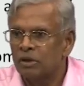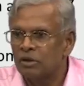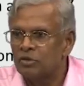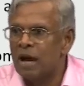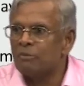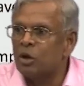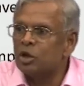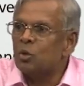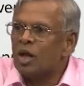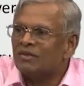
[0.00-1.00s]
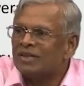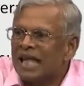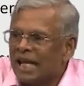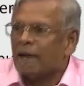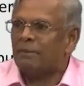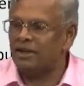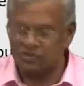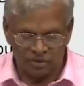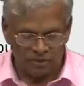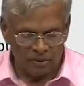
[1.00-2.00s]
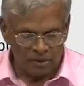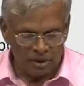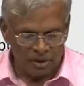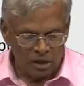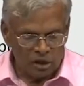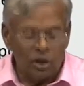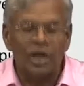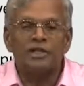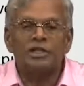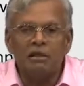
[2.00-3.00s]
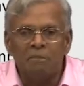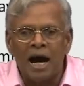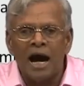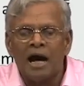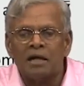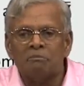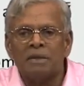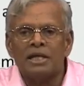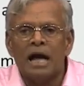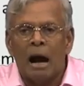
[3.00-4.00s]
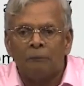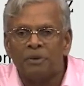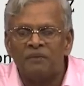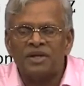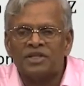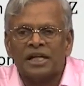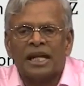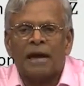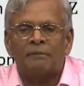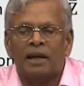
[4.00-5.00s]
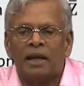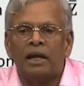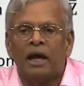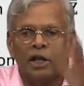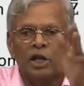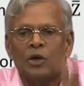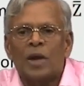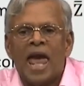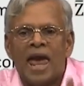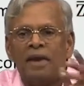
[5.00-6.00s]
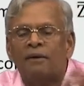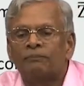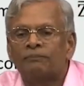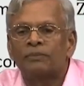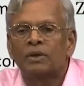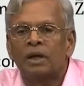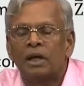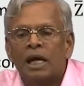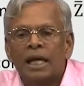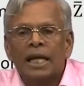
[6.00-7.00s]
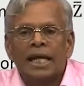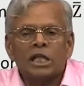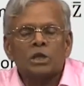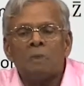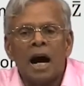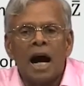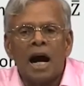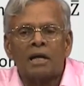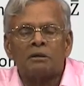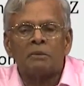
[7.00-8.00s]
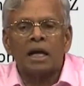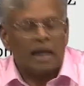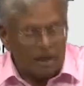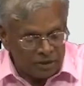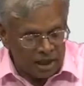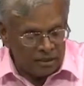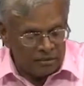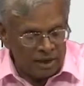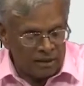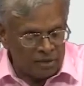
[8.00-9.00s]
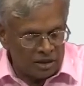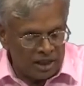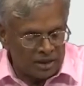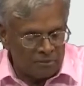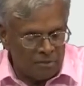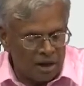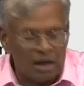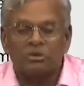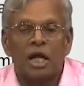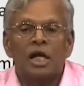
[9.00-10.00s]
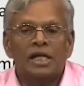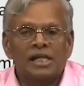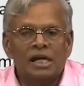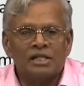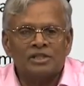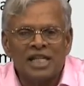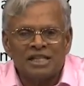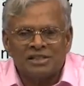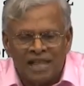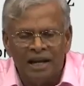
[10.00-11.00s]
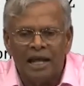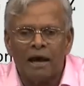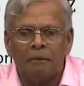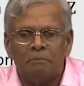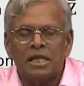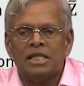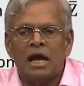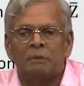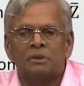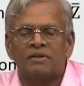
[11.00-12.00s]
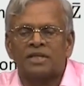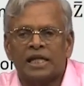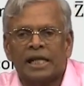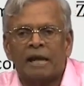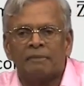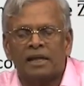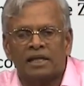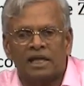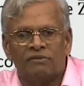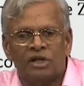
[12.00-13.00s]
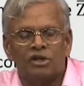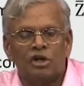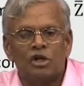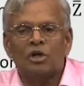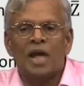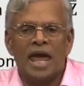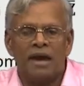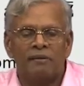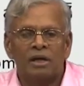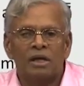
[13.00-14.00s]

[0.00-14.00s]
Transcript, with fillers: So I am going to work with anomalies. So let Z bar be the observation anomaly on a new day. Let X bar, I am sorry, did I say bar? I am sorry. Z tilde be the observation anomaly on a given new day.